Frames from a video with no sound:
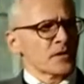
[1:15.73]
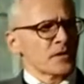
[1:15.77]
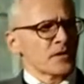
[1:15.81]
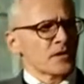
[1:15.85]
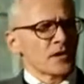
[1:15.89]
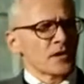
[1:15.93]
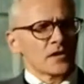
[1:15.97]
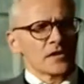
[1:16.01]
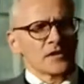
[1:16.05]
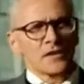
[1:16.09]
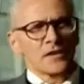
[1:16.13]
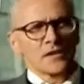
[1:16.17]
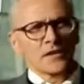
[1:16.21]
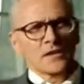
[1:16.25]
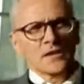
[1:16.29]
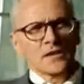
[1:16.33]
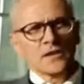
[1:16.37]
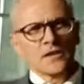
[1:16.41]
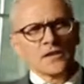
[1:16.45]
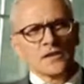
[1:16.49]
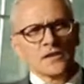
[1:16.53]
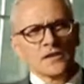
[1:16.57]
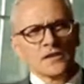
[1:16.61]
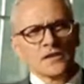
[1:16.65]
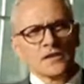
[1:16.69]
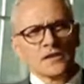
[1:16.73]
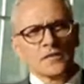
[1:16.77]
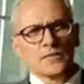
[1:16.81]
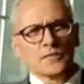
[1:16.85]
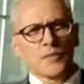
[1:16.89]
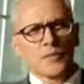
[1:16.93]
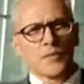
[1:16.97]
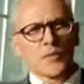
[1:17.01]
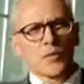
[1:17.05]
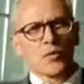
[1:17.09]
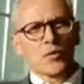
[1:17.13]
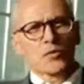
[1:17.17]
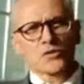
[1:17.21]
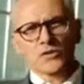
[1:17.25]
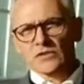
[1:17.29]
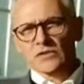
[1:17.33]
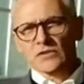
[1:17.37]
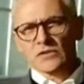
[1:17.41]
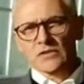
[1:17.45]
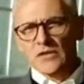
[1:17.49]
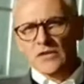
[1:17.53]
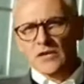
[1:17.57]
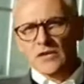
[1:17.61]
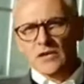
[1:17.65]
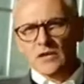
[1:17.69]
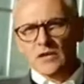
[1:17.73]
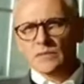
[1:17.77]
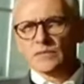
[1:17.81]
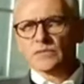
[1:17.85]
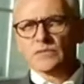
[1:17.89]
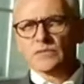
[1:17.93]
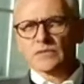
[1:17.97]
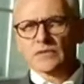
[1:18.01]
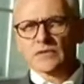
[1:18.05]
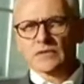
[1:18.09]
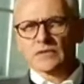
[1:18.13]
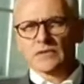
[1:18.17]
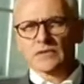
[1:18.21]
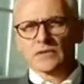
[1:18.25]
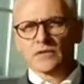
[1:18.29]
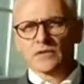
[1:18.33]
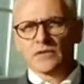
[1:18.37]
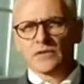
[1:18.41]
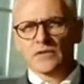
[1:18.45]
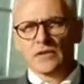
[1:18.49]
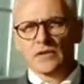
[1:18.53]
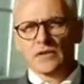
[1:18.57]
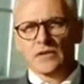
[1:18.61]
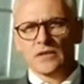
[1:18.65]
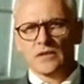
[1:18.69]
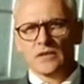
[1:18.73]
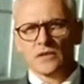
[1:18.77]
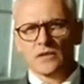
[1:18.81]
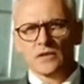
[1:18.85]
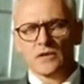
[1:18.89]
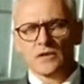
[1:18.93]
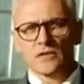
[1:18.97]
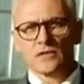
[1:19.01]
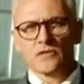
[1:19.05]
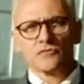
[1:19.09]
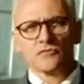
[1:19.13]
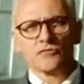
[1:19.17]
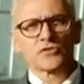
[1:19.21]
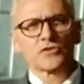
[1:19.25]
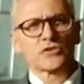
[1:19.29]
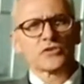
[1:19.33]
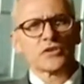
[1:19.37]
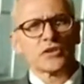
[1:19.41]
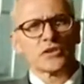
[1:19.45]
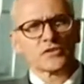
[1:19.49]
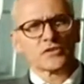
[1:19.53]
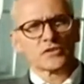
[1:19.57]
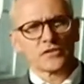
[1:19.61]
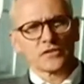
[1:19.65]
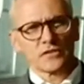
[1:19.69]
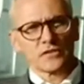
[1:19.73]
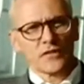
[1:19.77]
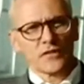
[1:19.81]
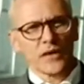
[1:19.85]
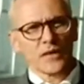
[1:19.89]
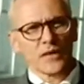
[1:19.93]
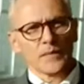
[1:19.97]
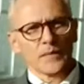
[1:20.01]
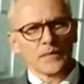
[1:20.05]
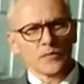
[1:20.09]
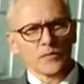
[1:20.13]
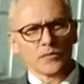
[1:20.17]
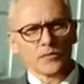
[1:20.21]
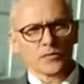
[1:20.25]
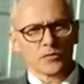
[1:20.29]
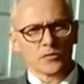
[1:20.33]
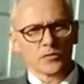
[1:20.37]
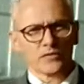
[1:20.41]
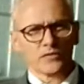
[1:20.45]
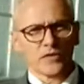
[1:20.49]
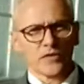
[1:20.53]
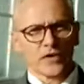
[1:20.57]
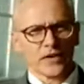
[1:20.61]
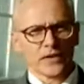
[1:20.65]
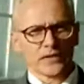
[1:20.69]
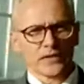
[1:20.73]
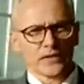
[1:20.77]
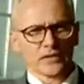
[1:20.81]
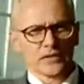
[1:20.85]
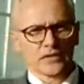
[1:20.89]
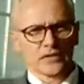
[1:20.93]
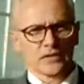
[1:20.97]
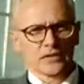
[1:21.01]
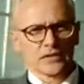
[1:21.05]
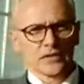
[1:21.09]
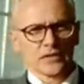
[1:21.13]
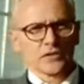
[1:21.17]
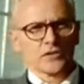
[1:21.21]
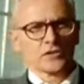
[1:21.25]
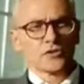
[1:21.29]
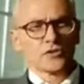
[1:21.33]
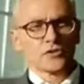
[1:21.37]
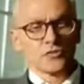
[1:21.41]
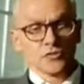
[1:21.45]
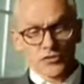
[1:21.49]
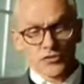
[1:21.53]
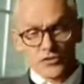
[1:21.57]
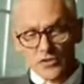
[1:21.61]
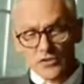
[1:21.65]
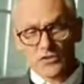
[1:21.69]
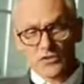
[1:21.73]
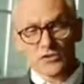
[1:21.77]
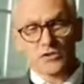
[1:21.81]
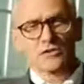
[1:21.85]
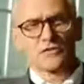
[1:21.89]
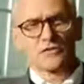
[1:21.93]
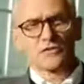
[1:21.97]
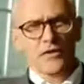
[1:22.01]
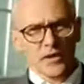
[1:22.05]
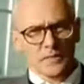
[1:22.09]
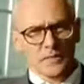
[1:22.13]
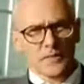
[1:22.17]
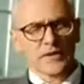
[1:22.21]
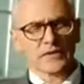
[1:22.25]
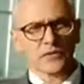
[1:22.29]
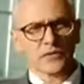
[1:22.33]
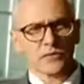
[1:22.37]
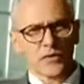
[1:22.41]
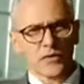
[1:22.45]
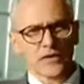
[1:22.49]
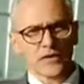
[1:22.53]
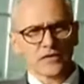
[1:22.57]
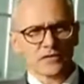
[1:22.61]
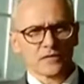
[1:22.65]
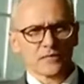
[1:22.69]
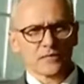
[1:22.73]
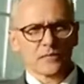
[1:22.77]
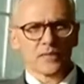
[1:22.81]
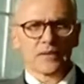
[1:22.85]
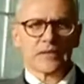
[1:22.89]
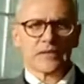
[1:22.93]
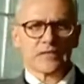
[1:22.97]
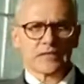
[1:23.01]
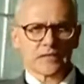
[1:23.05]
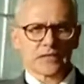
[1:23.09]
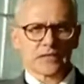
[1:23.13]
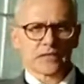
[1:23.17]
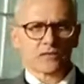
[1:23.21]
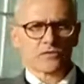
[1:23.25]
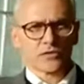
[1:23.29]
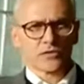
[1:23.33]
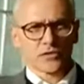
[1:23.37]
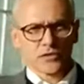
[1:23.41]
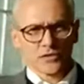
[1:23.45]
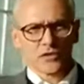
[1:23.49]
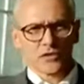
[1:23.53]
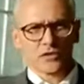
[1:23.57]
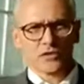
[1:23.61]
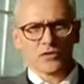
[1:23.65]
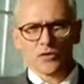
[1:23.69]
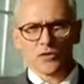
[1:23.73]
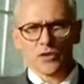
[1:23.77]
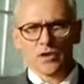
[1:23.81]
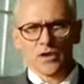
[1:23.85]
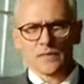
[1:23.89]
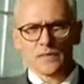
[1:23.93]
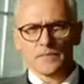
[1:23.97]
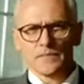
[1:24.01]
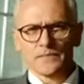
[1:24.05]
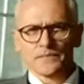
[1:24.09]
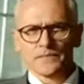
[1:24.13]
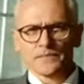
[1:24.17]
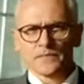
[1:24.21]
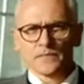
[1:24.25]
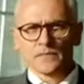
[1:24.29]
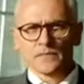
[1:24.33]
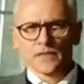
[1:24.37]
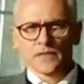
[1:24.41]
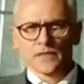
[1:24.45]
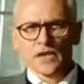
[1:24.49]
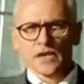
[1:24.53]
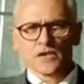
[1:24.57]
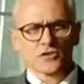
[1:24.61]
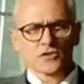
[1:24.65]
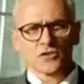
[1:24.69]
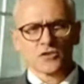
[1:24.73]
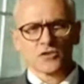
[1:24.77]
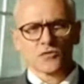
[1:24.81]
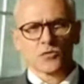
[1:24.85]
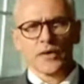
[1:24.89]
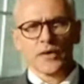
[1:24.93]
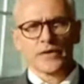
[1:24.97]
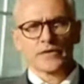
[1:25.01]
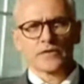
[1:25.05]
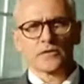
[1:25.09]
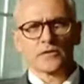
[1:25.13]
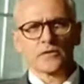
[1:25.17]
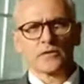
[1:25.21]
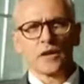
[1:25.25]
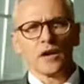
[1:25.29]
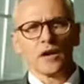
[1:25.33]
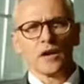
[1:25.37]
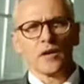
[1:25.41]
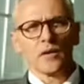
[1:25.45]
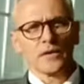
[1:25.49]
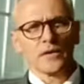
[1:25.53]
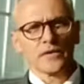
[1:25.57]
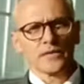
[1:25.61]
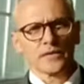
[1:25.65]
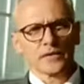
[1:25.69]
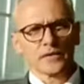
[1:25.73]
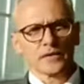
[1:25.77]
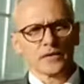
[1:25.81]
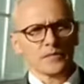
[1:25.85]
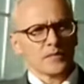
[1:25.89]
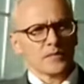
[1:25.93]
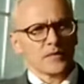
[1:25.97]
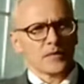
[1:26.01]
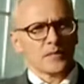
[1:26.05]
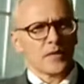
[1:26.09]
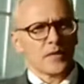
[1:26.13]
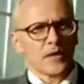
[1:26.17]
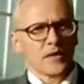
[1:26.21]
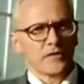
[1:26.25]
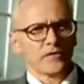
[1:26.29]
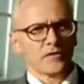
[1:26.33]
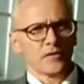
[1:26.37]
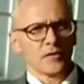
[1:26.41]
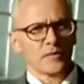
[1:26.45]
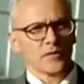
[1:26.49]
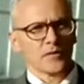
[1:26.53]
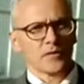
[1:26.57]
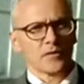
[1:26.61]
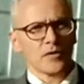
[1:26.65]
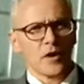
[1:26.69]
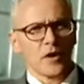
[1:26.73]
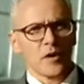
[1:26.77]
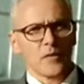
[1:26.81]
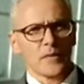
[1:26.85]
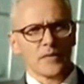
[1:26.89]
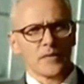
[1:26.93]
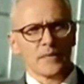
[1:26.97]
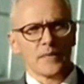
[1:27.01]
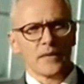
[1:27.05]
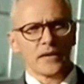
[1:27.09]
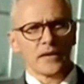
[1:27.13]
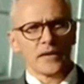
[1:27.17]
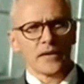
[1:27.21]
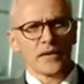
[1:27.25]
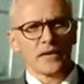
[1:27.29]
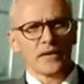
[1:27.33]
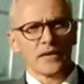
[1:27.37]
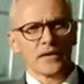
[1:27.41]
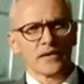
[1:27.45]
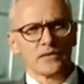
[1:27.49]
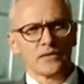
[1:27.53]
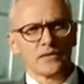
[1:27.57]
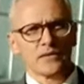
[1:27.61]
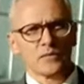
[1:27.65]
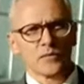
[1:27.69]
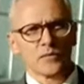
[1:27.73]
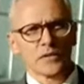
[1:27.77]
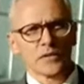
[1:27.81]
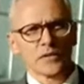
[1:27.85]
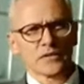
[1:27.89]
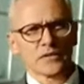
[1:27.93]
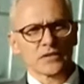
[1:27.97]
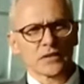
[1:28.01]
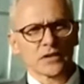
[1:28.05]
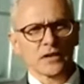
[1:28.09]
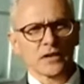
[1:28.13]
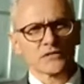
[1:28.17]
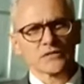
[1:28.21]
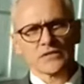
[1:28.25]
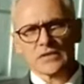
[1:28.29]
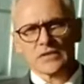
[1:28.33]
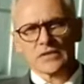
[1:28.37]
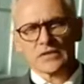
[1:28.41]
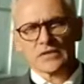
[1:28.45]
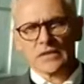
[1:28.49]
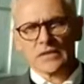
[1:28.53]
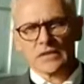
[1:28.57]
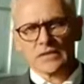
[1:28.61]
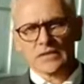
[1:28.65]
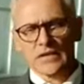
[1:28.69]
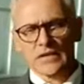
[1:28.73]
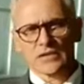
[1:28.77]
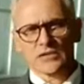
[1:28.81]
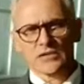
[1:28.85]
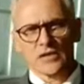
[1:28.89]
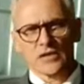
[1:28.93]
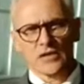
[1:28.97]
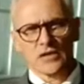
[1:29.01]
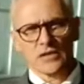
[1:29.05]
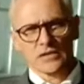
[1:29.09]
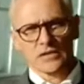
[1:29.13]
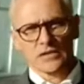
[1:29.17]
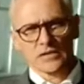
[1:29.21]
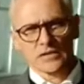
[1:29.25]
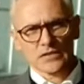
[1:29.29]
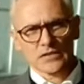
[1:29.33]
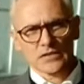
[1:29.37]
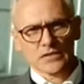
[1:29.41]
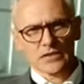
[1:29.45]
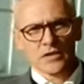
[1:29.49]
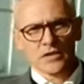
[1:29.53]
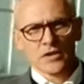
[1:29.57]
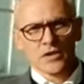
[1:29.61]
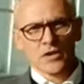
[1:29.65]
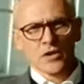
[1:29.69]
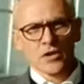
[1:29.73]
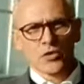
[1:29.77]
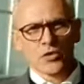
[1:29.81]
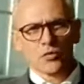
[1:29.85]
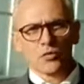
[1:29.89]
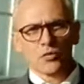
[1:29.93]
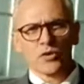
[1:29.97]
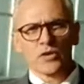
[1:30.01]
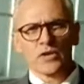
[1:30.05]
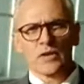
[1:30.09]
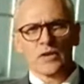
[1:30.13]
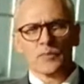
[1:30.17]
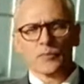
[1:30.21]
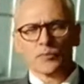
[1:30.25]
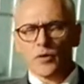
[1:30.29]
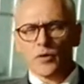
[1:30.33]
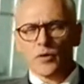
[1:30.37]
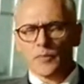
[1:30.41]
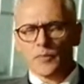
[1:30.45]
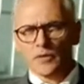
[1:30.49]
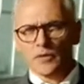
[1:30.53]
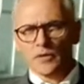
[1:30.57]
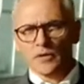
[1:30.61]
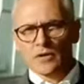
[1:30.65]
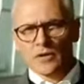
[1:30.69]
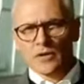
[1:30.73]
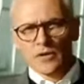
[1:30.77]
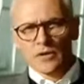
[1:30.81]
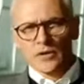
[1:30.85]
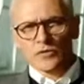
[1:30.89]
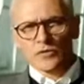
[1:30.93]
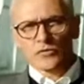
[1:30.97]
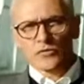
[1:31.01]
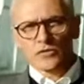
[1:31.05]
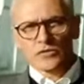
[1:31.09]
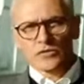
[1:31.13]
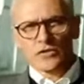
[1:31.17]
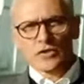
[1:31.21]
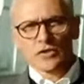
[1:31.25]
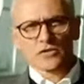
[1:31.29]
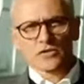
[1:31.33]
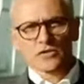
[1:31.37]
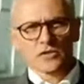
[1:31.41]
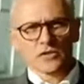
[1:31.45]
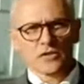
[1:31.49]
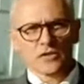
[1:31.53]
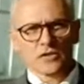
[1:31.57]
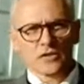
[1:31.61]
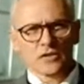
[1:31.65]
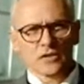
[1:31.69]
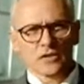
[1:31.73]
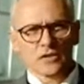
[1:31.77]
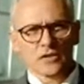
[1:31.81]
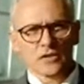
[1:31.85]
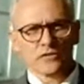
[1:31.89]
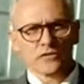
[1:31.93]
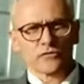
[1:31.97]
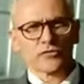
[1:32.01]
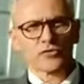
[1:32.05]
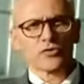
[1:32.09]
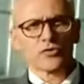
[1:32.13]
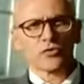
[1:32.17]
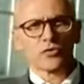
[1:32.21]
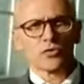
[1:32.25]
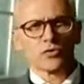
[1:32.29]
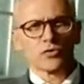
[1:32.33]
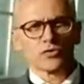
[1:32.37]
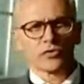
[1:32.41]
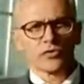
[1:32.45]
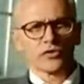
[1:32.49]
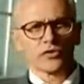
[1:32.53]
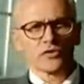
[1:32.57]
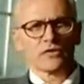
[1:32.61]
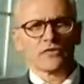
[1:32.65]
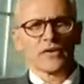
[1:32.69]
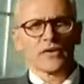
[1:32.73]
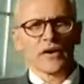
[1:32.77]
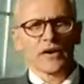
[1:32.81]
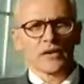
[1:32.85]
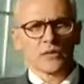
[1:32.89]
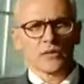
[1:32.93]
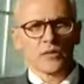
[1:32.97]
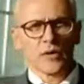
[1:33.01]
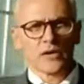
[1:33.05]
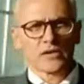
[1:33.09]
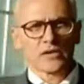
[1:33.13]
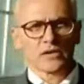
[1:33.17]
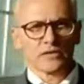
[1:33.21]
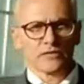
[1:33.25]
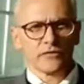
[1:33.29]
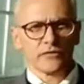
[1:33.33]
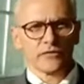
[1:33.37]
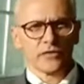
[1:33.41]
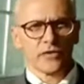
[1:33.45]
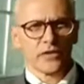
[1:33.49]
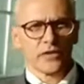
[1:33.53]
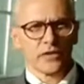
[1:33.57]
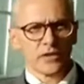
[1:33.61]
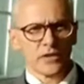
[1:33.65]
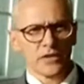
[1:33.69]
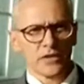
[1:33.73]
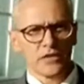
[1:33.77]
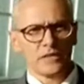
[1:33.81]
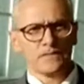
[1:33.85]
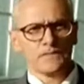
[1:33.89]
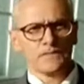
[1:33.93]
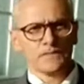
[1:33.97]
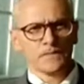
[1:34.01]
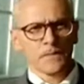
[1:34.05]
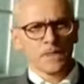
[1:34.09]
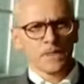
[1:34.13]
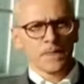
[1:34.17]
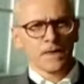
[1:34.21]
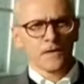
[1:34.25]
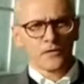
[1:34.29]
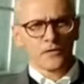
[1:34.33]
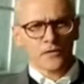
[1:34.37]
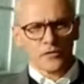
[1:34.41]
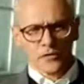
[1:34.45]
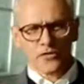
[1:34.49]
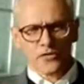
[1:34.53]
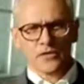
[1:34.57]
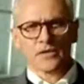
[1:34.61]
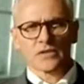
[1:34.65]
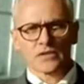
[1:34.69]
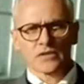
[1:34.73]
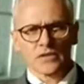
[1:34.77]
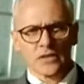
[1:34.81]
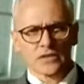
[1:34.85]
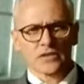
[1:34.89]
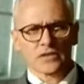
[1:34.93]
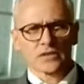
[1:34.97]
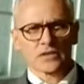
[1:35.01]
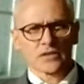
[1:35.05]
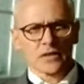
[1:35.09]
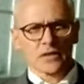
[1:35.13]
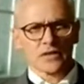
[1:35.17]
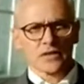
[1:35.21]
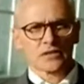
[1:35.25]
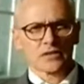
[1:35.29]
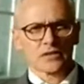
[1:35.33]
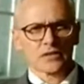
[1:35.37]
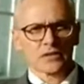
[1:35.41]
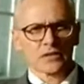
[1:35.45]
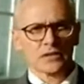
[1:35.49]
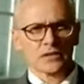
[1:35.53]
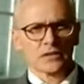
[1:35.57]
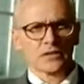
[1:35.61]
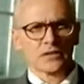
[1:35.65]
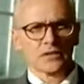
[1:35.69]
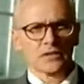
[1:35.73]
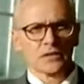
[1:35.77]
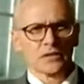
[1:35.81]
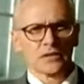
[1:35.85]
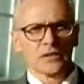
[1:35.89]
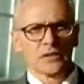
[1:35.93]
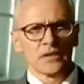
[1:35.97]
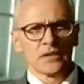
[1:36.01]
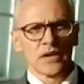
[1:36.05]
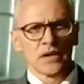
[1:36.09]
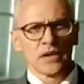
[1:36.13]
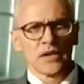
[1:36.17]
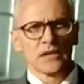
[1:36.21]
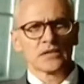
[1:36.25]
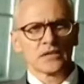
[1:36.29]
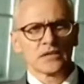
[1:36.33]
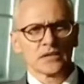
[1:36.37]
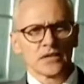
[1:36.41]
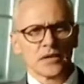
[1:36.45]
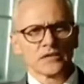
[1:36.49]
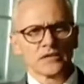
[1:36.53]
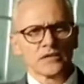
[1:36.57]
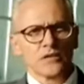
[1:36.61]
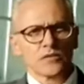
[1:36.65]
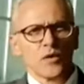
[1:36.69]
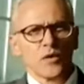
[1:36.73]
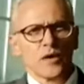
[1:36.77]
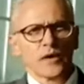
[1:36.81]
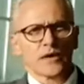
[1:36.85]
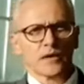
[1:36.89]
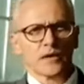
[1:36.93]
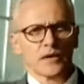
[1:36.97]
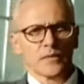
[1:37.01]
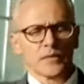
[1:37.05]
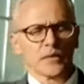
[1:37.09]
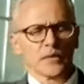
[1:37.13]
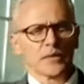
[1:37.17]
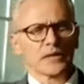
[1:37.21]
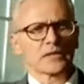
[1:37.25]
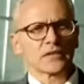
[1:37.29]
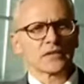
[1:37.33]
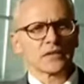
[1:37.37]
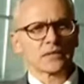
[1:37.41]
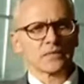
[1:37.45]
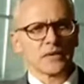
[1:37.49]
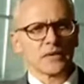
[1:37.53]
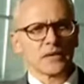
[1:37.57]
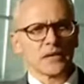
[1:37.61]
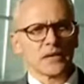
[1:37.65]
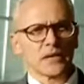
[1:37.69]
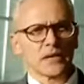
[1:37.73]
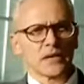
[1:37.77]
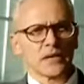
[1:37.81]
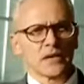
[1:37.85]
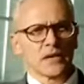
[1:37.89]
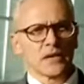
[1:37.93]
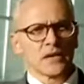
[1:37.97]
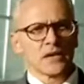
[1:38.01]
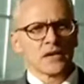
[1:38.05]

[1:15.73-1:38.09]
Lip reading: in proportionate terms, the research and development, which would do research and find better ways of policing and reducing crime, it's just way too low, I think. In my view, I've been quite open about that. And one of the things I'd love to see is that change, to see really proper research, kind of resources, evaluation flowing in through things like society. And see actually why can't policing be